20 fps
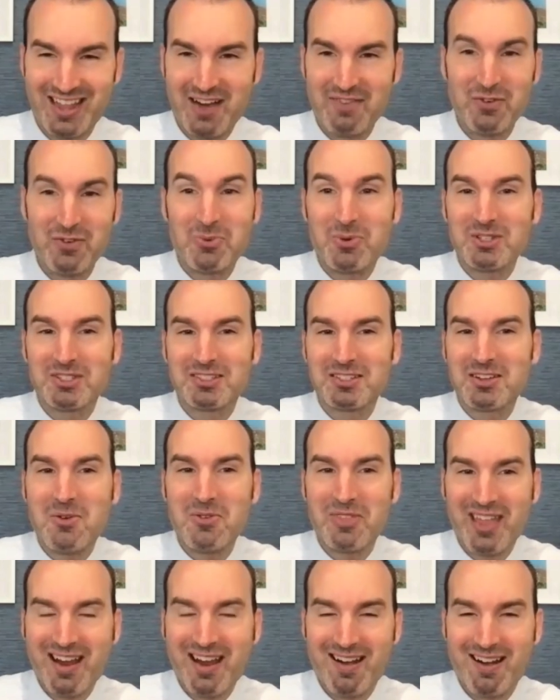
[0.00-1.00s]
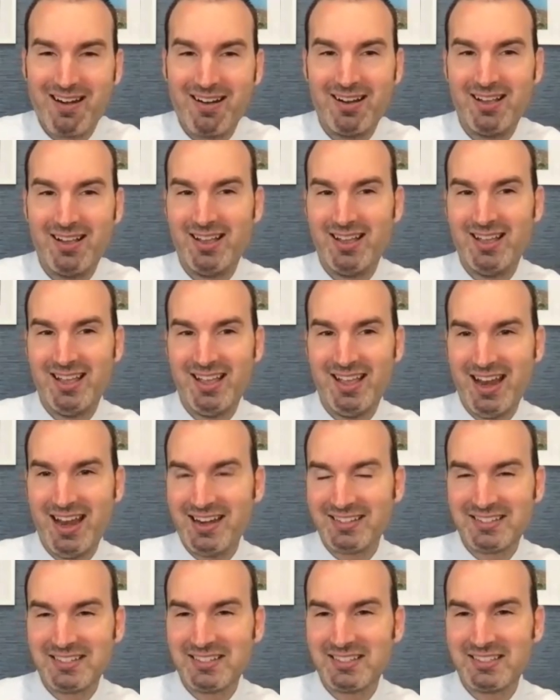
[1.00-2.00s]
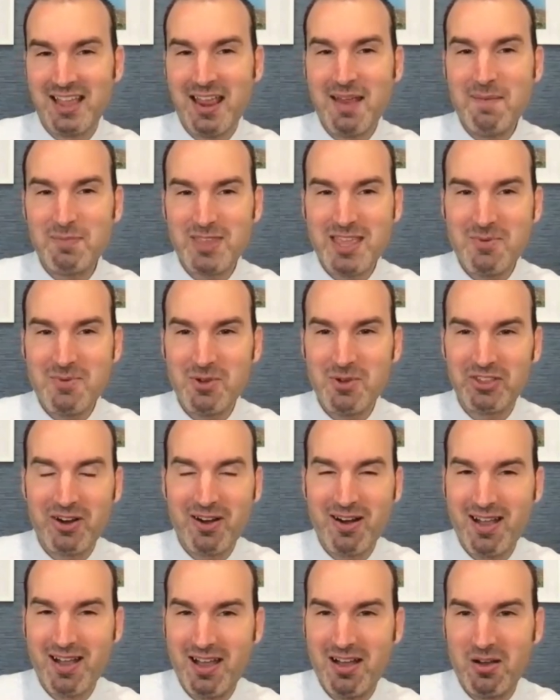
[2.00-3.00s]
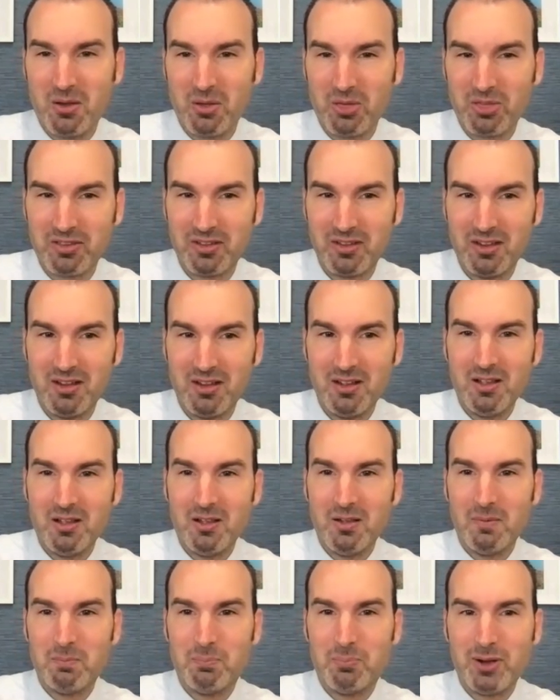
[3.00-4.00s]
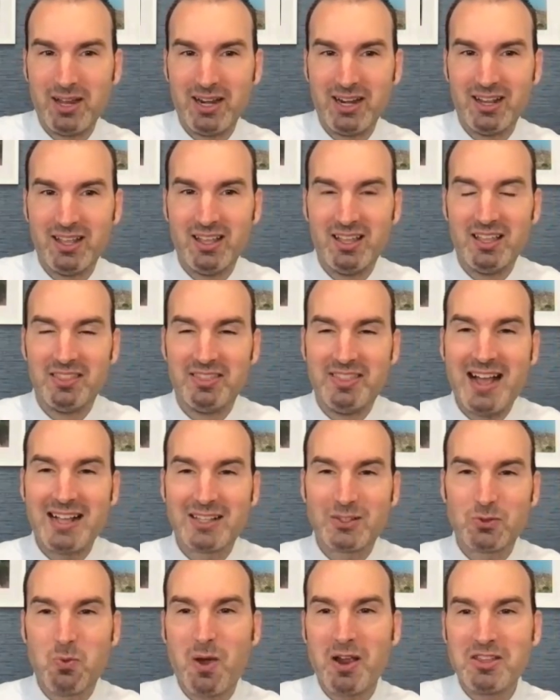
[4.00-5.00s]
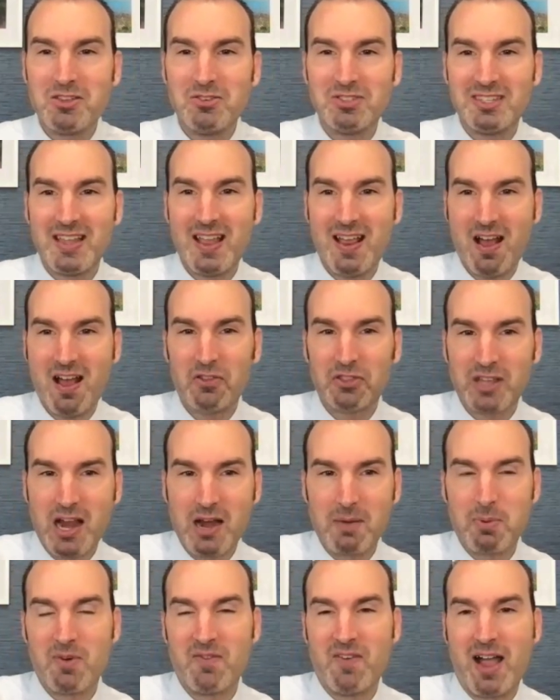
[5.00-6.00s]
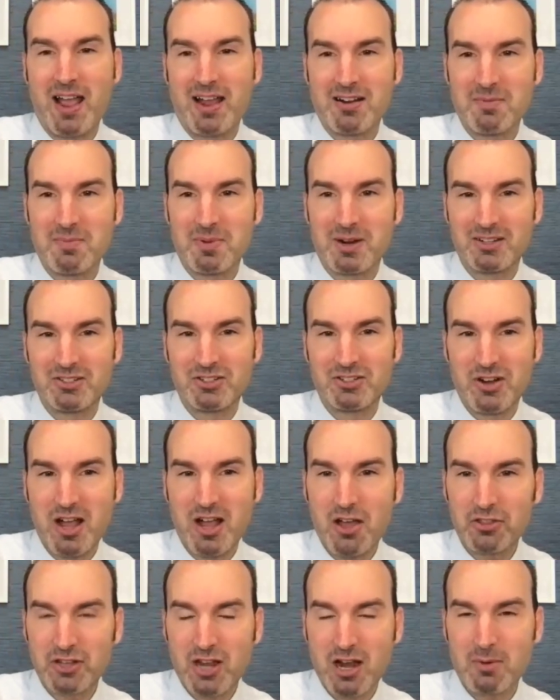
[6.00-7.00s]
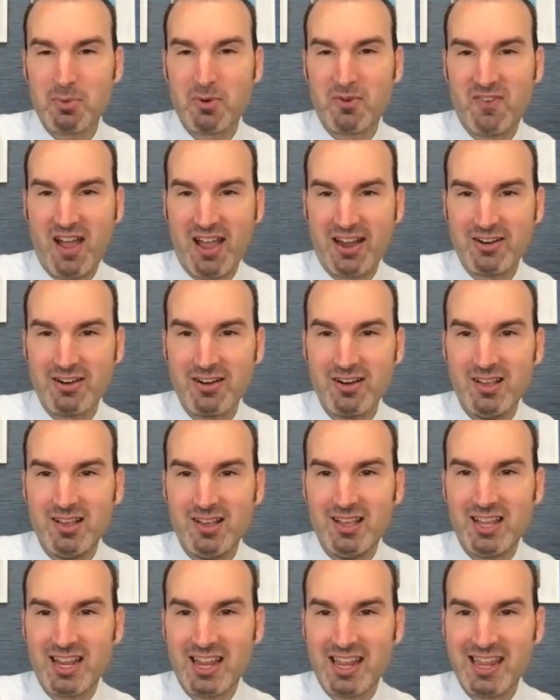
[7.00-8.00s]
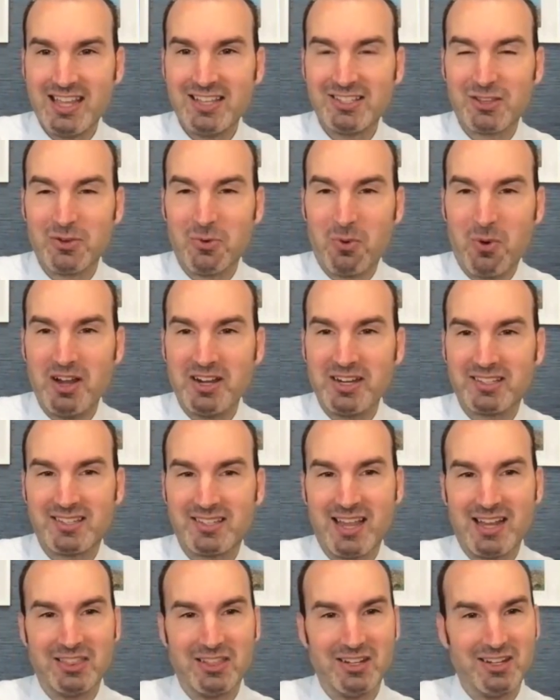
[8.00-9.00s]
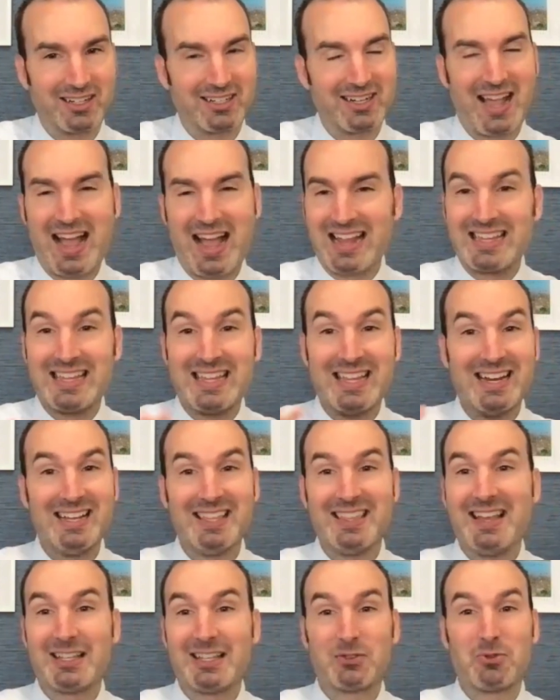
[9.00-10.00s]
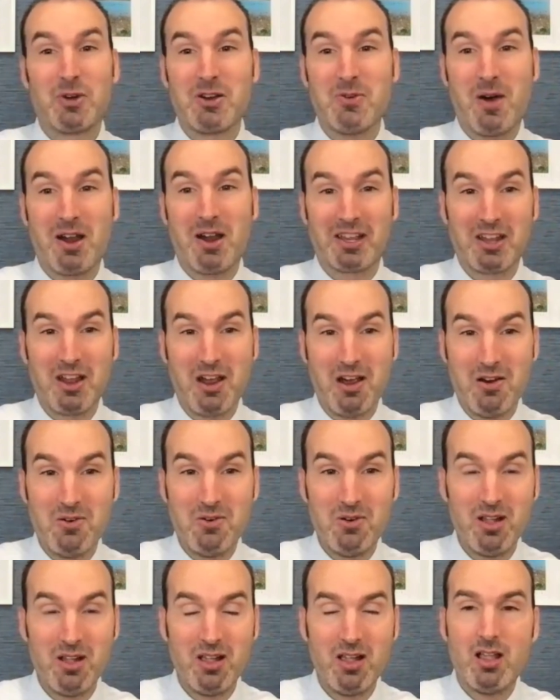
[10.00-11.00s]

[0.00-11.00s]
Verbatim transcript: Everyone wants to go there. And it's the same thing with our health. But that's why you see a healthcare provider because your healthcare provider is the one to say, "Look, I get it. That's where you want to go."